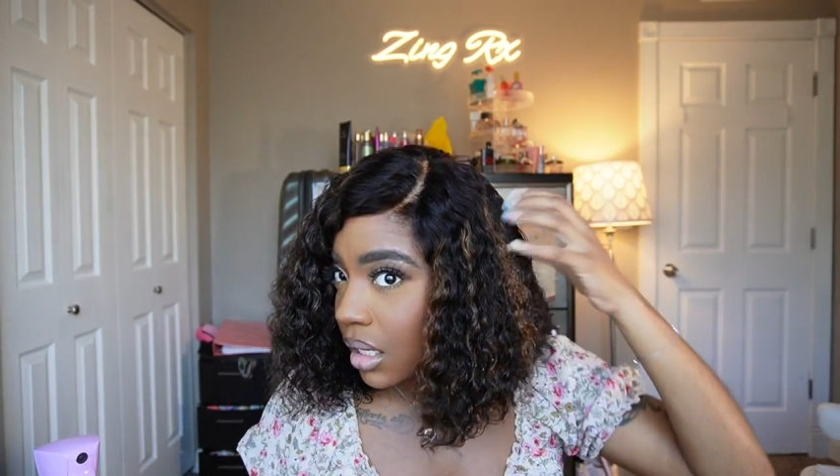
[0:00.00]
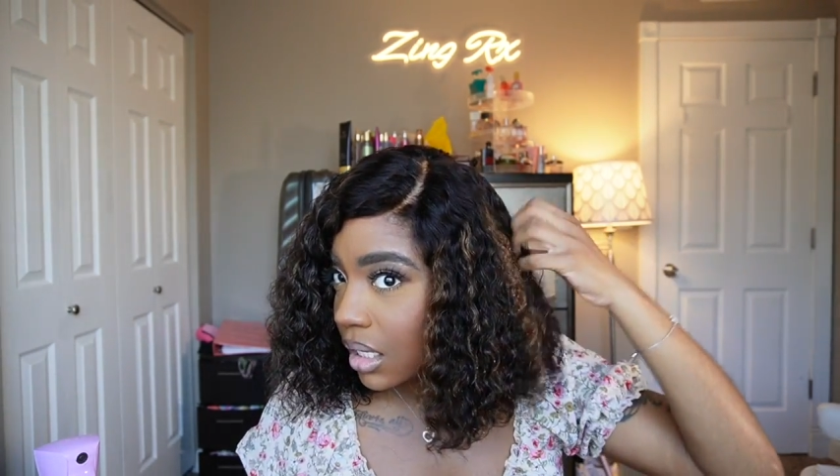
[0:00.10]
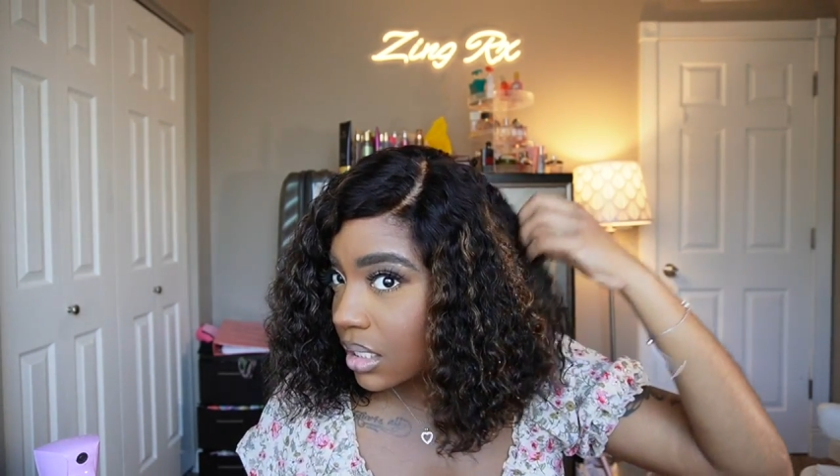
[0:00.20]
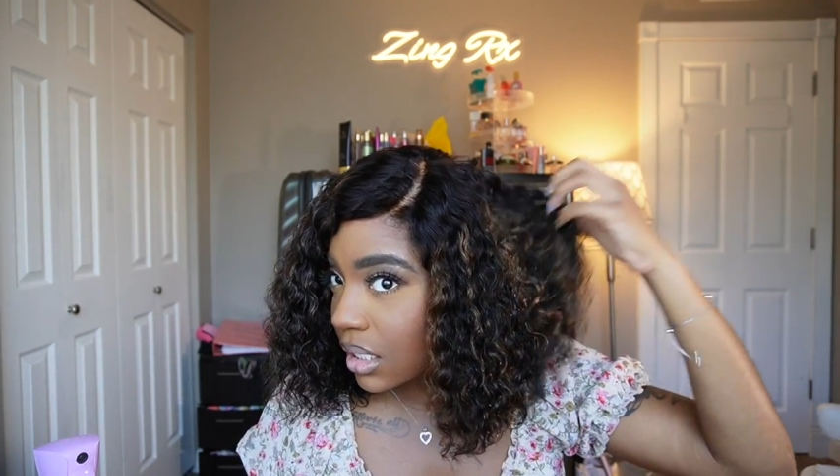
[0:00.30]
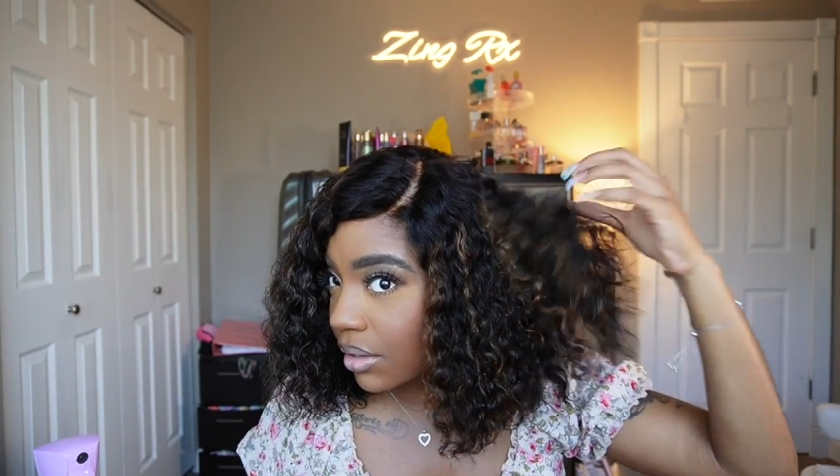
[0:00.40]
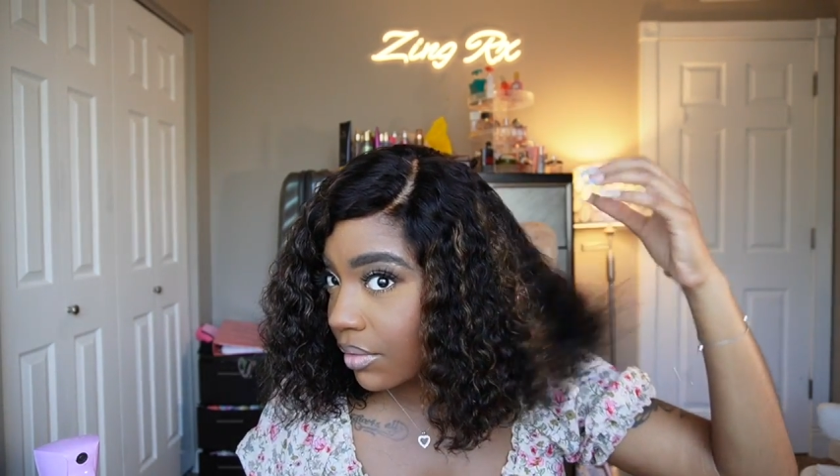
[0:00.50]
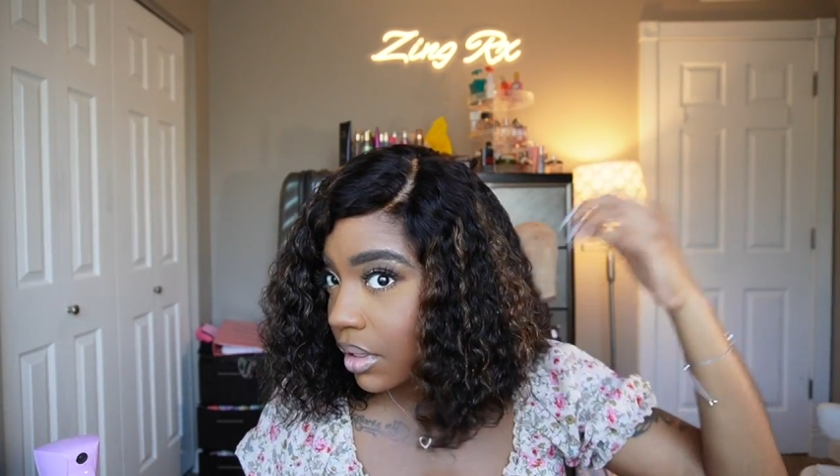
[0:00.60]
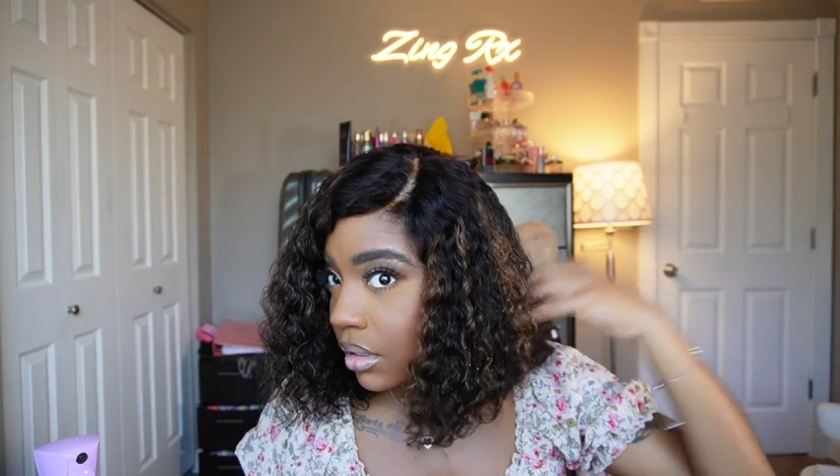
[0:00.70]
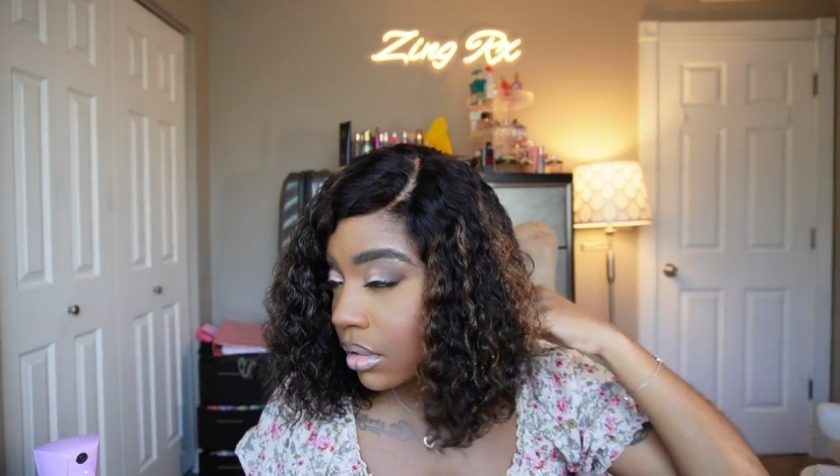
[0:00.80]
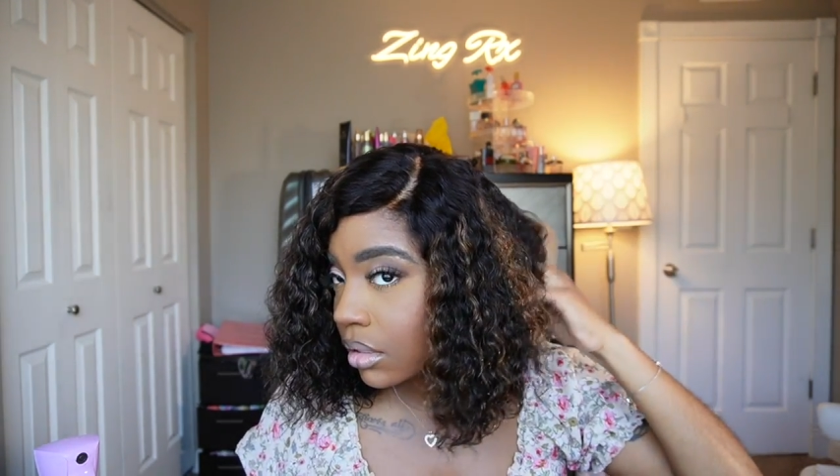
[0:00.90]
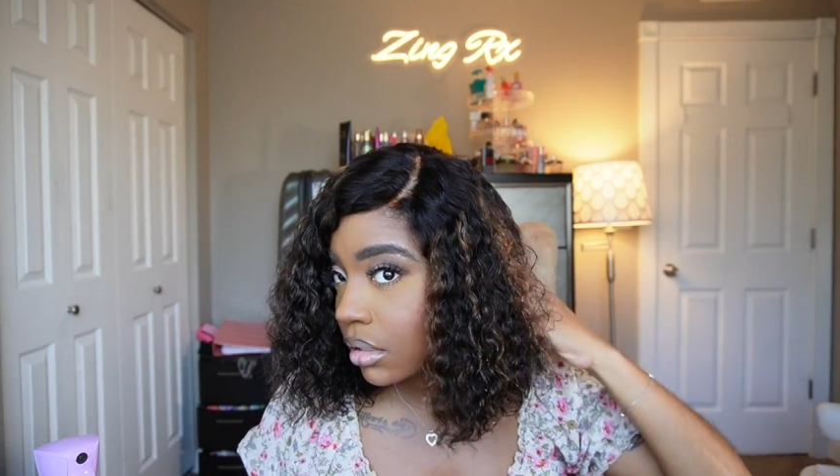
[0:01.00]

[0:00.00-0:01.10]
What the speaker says: It's giving.